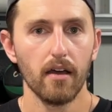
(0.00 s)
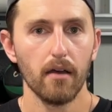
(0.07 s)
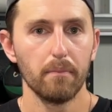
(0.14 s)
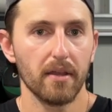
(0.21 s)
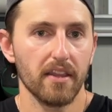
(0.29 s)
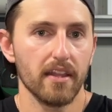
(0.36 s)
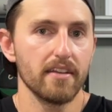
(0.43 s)

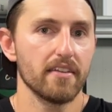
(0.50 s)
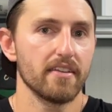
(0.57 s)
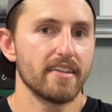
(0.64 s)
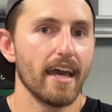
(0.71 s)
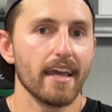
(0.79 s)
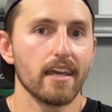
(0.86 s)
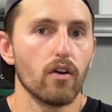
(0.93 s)
but at the end of the
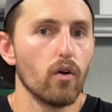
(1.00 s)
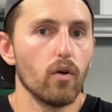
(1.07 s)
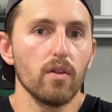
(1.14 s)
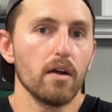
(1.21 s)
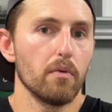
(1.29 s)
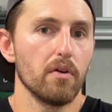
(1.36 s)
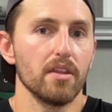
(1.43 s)
day,
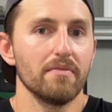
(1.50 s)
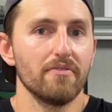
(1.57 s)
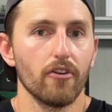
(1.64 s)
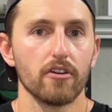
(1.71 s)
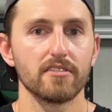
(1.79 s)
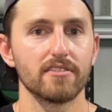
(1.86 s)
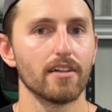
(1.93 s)
all I want them
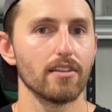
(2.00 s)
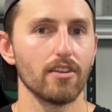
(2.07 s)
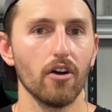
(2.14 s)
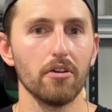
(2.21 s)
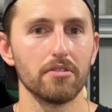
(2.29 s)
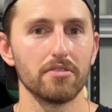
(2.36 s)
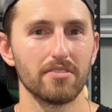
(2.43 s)
for is the
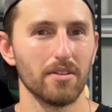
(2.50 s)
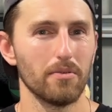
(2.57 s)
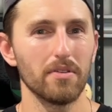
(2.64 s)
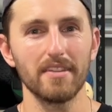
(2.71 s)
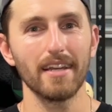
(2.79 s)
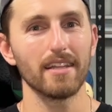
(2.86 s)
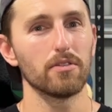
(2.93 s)
load, so
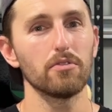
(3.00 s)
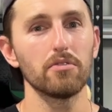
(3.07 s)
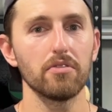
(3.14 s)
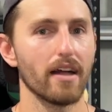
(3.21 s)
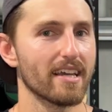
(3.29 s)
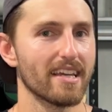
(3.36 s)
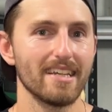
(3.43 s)
what they look
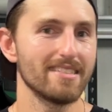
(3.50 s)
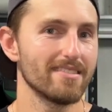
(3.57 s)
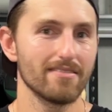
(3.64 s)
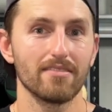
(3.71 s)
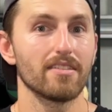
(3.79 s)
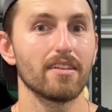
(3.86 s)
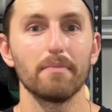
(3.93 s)
like isn't
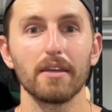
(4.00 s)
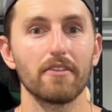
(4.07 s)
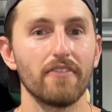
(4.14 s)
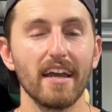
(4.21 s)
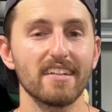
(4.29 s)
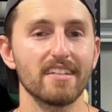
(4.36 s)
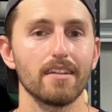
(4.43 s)
really a big
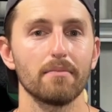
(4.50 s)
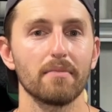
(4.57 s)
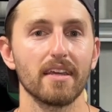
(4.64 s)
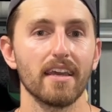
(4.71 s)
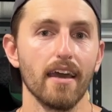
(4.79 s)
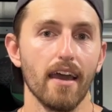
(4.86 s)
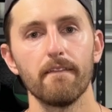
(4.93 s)
factor to
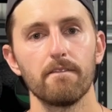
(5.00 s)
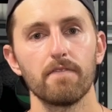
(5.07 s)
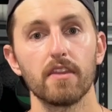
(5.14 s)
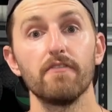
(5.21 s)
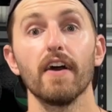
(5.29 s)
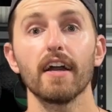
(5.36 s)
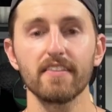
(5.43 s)
me.
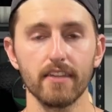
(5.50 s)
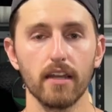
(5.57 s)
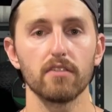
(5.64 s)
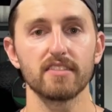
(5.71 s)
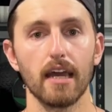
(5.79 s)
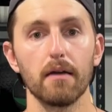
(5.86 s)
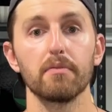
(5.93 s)
The fact that I was able